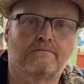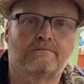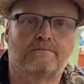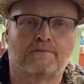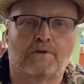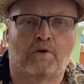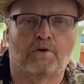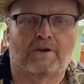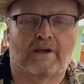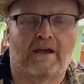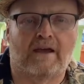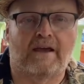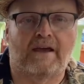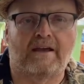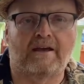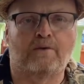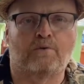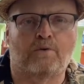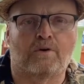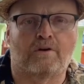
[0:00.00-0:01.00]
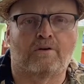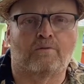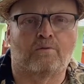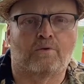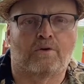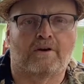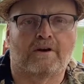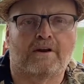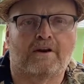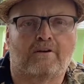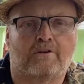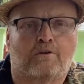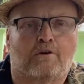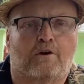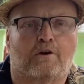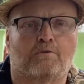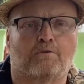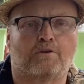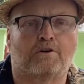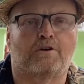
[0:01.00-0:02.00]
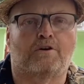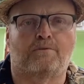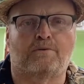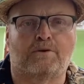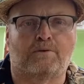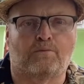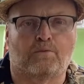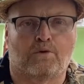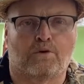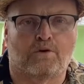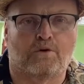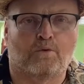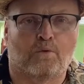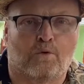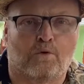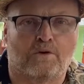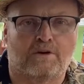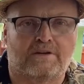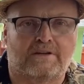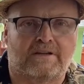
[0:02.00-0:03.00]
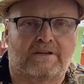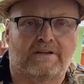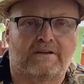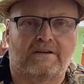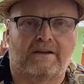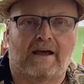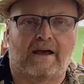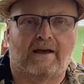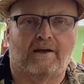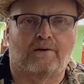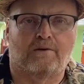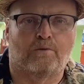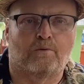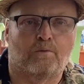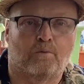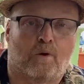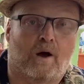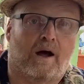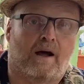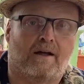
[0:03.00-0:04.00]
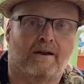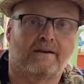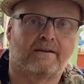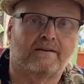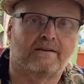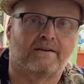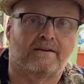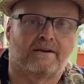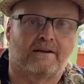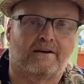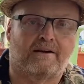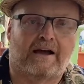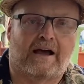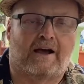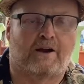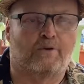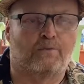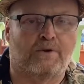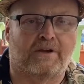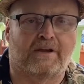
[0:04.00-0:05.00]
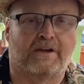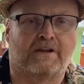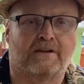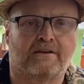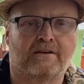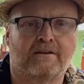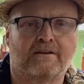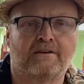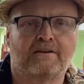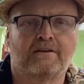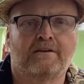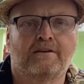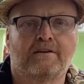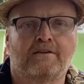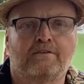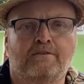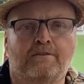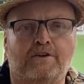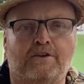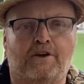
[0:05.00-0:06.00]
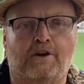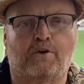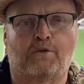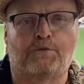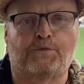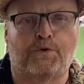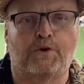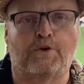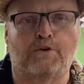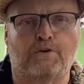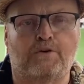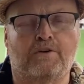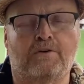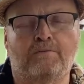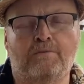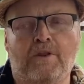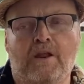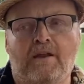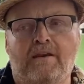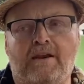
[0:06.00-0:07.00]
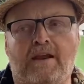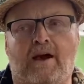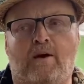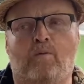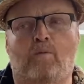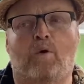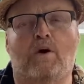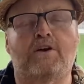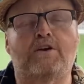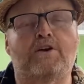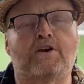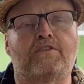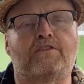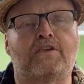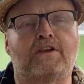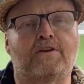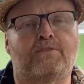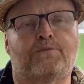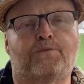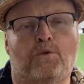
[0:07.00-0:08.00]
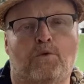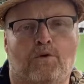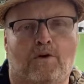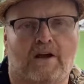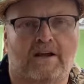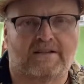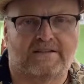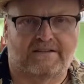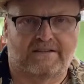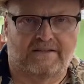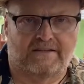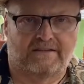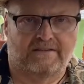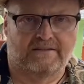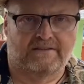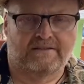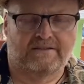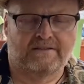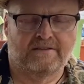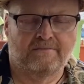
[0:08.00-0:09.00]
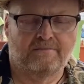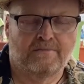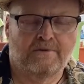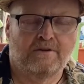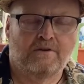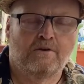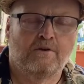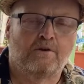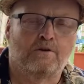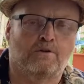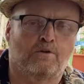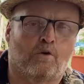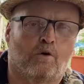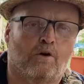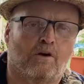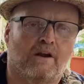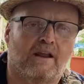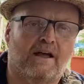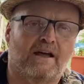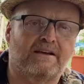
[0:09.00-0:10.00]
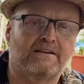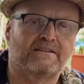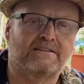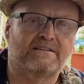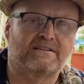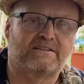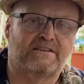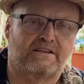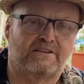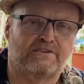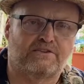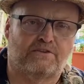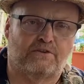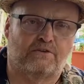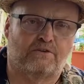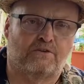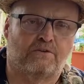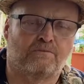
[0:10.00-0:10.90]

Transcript: okay, we're, we're here in our room and we're quarantined. Now what? You know, how do we get you know, food. Now, one good thing for us is Loriely's sister